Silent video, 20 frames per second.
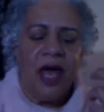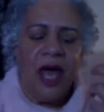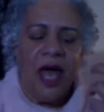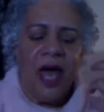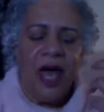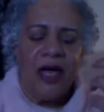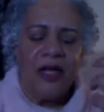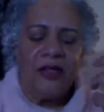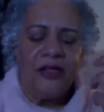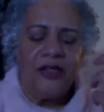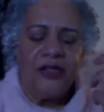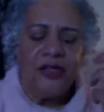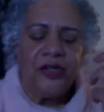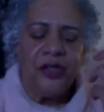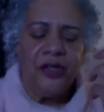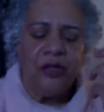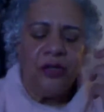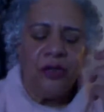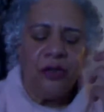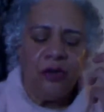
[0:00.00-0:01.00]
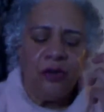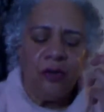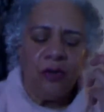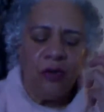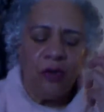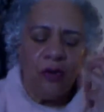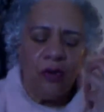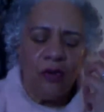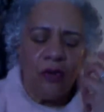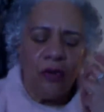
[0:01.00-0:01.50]
and to
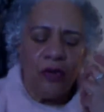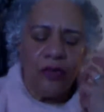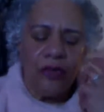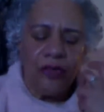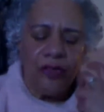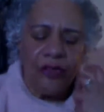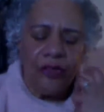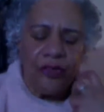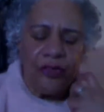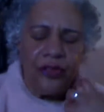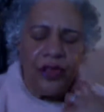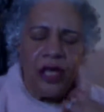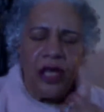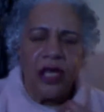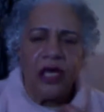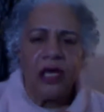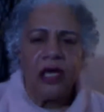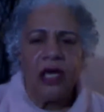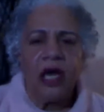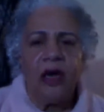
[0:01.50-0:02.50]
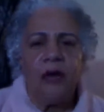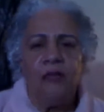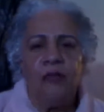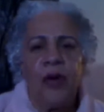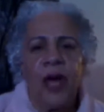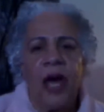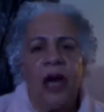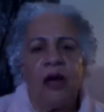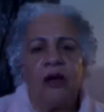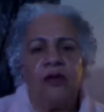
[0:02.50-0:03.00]
think
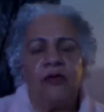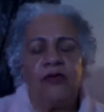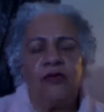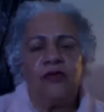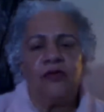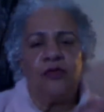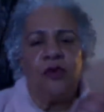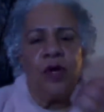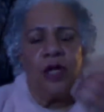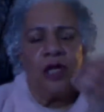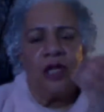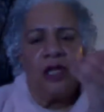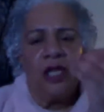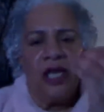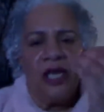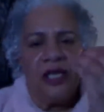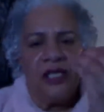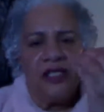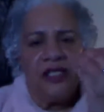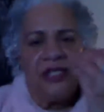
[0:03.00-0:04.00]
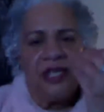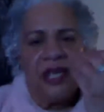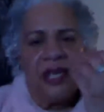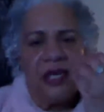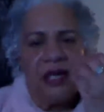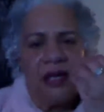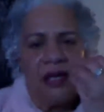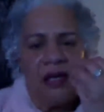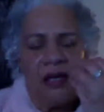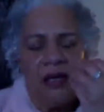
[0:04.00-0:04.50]
about
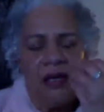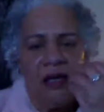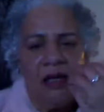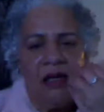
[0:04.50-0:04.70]
releasing